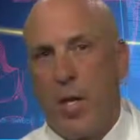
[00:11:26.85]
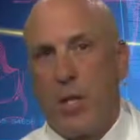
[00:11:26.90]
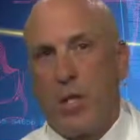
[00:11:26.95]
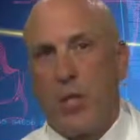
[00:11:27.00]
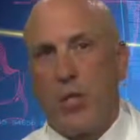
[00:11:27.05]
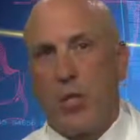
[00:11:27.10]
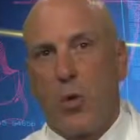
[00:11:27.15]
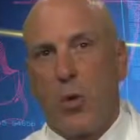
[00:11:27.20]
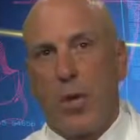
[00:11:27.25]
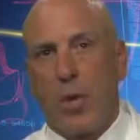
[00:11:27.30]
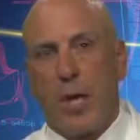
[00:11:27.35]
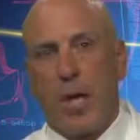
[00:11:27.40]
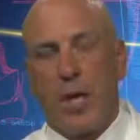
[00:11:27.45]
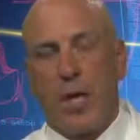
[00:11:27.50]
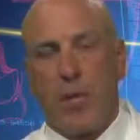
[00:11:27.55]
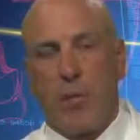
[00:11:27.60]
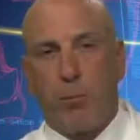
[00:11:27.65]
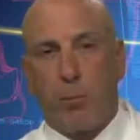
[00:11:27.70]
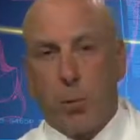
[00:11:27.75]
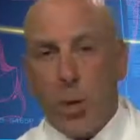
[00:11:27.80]
So when
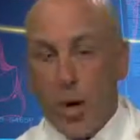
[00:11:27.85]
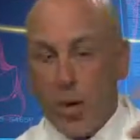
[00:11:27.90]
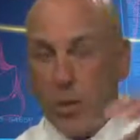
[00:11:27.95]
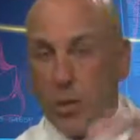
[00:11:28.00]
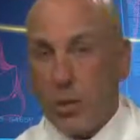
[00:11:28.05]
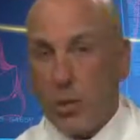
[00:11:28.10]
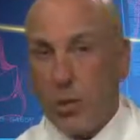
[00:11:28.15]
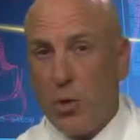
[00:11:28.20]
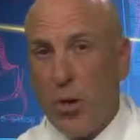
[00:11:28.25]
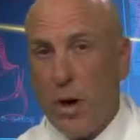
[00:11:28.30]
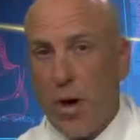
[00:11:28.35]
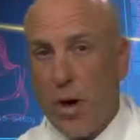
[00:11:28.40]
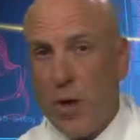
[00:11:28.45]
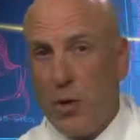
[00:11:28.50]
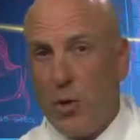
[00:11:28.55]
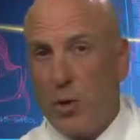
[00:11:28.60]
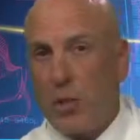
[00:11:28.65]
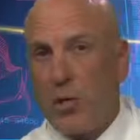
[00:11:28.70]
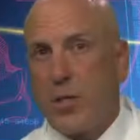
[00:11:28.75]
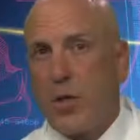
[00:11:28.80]
a BruxZir crown
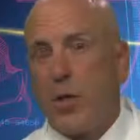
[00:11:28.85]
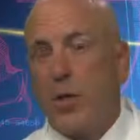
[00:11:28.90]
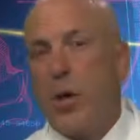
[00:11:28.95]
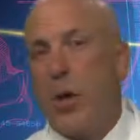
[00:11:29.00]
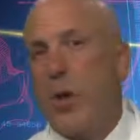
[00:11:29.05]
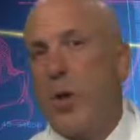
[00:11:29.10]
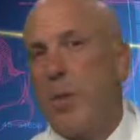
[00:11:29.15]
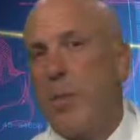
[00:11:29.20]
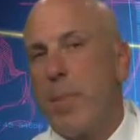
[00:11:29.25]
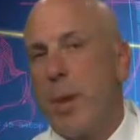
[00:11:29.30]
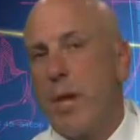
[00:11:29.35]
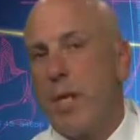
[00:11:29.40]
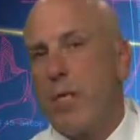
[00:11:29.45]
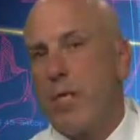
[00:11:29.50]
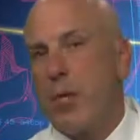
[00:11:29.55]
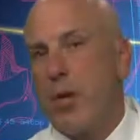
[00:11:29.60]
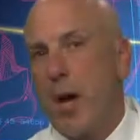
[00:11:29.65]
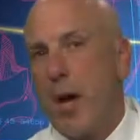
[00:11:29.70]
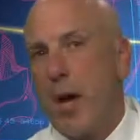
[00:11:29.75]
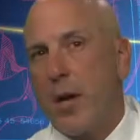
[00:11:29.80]
or a
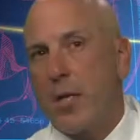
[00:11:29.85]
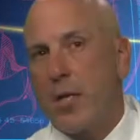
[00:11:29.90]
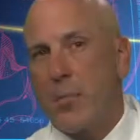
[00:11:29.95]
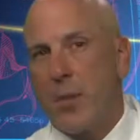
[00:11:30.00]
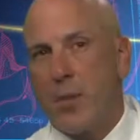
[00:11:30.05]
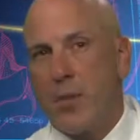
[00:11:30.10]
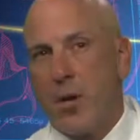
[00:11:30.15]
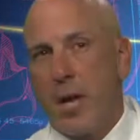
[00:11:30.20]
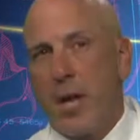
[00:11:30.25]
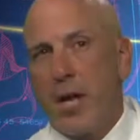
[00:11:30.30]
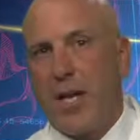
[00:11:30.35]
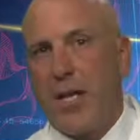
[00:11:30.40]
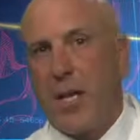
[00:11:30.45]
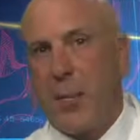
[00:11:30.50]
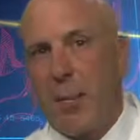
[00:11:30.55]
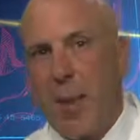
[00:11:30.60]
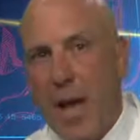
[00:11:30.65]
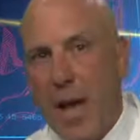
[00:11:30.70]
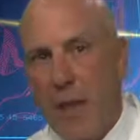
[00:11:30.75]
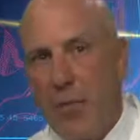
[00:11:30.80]
zirconia-based crown has been tried in the
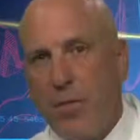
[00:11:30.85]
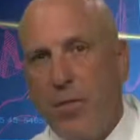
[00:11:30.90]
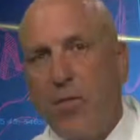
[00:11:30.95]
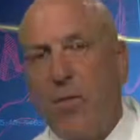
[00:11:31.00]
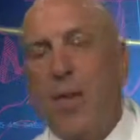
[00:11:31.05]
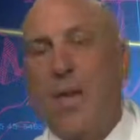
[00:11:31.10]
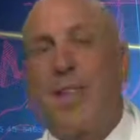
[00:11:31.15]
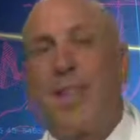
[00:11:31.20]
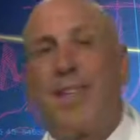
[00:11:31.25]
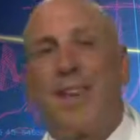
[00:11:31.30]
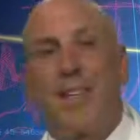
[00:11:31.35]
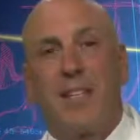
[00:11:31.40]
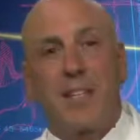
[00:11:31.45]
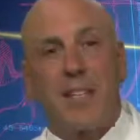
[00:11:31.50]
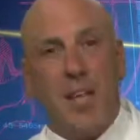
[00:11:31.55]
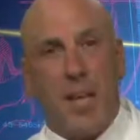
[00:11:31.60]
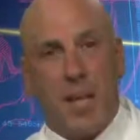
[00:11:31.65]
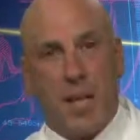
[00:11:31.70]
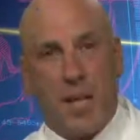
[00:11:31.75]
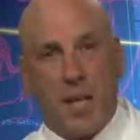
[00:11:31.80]
mouth and then it's
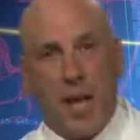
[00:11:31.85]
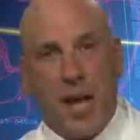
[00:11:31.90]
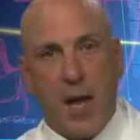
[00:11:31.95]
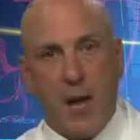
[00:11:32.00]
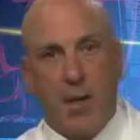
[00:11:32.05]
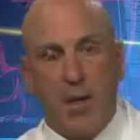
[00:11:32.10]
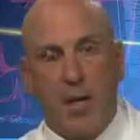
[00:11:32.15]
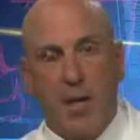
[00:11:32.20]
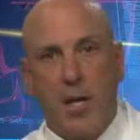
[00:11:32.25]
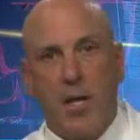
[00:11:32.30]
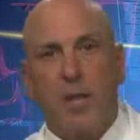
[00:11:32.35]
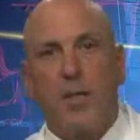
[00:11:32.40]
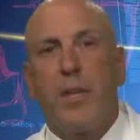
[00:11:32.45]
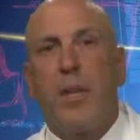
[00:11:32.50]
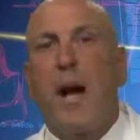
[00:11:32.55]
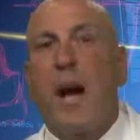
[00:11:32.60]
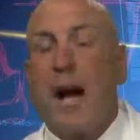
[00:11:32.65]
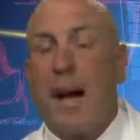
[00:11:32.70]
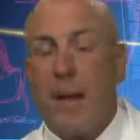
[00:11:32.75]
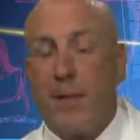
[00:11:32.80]
taken out,
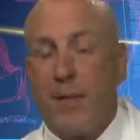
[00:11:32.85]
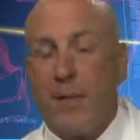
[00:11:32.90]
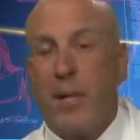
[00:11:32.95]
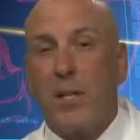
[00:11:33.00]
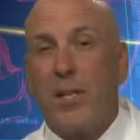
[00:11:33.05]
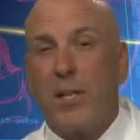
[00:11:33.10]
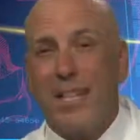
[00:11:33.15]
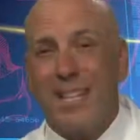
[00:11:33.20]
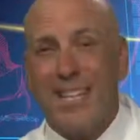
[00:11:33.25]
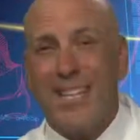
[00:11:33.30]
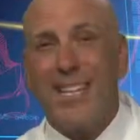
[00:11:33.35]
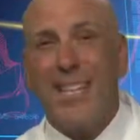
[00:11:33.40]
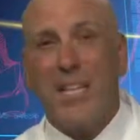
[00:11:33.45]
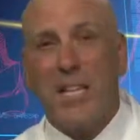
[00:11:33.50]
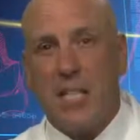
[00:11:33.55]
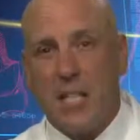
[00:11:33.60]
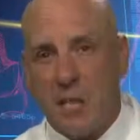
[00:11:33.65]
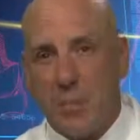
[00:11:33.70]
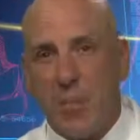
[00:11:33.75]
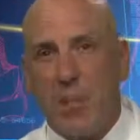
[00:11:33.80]
the Ivoclean
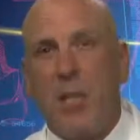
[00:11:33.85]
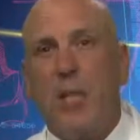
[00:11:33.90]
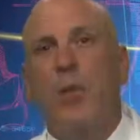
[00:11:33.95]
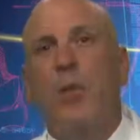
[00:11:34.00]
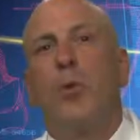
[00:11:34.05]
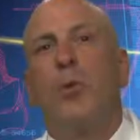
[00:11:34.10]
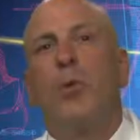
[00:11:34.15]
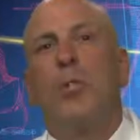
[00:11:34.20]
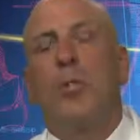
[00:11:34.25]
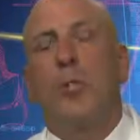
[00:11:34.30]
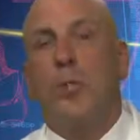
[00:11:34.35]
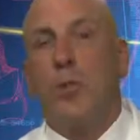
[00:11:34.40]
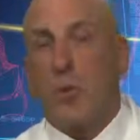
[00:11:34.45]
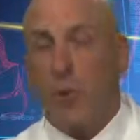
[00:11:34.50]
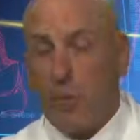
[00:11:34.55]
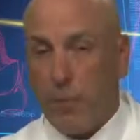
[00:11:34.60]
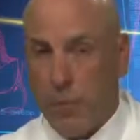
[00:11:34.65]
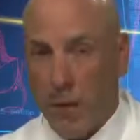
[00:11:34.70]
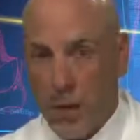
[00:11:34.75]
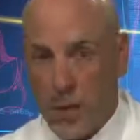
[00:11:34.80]
needs to be used
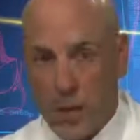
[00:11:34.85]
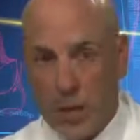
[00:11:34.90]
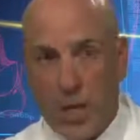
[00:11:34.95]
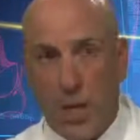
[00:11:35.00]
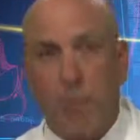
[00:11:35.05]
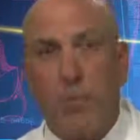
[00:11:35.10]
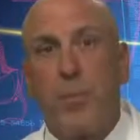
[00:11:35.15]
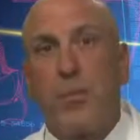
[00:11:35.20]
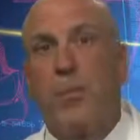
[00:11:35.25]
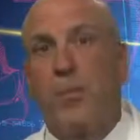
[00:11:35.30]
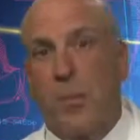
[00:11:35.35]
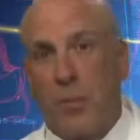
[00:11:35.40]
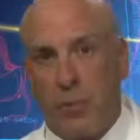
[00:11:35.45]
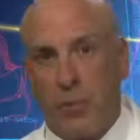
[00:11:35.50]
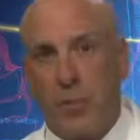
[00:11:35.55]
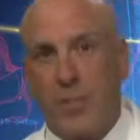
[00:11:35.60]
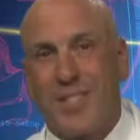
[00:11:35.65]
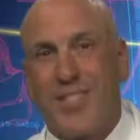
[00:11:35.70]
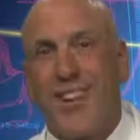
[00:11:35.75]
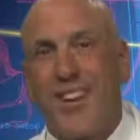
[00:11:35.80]
to freshen up the
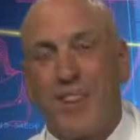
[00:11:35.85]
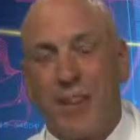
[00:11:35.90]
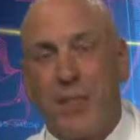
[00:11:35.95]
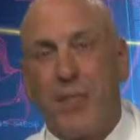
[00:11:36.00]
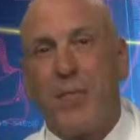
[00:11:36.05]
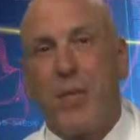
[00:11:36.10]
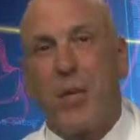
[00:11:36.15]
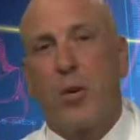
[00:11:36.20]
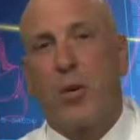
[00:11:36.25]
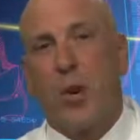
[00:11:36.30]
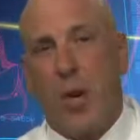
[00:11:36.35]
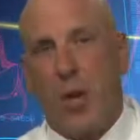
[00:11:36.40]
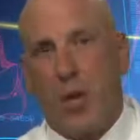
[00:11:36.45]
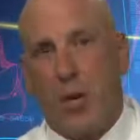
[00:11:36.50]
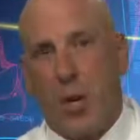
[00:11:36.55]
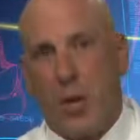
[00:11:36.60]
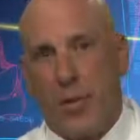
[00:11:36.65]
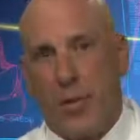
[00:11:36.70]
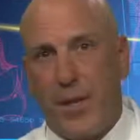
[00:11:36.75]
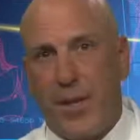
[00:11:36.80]
surface of the
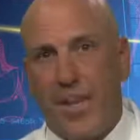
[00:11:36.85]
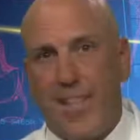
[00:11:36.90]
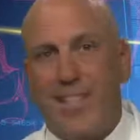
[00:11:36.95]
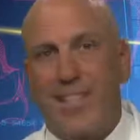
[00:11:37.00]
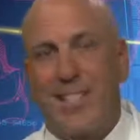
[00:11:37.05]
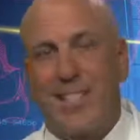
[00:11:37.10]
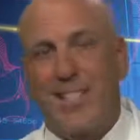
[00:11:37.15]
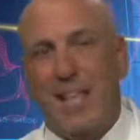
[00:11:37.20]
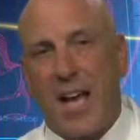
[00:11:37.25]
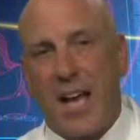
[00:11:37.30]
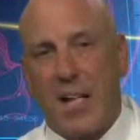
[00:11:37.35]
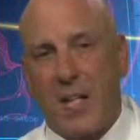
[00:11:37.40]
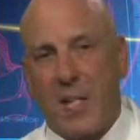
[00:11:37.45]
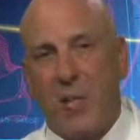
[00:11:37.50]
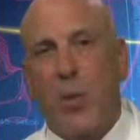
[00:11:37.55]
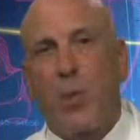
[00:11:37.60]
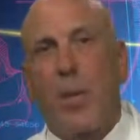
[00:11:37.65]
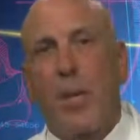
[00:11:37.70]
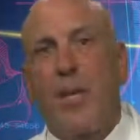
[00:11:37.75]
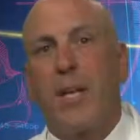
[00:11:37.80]
crown on the inside
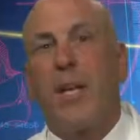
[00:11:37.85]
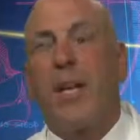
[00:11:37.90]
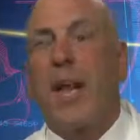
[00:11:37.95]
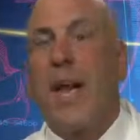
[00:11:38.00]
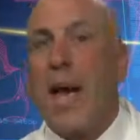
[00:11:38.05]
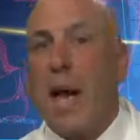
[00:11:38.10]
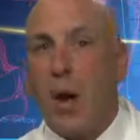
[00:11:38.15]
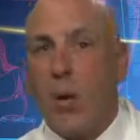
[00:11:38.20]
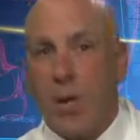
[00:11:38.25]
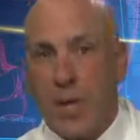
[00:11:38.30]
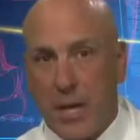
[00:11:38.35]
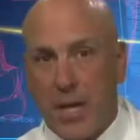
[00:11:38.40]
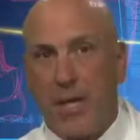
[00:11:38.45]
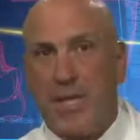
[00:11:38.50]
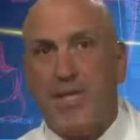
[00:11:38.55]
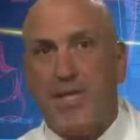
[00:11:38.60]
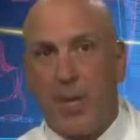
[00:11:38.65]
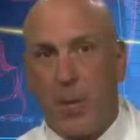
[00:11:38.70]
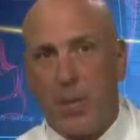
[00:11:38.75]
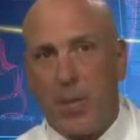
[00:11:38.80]
so we can now get
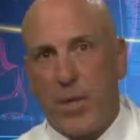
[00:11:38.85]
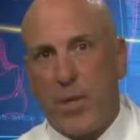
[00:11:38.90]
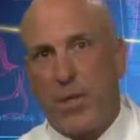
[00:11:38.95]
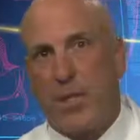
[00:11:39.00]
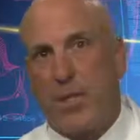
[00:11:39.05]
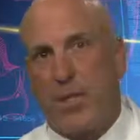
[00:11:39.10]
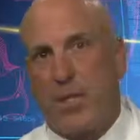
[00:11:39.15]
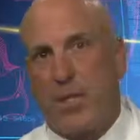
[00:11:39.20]
something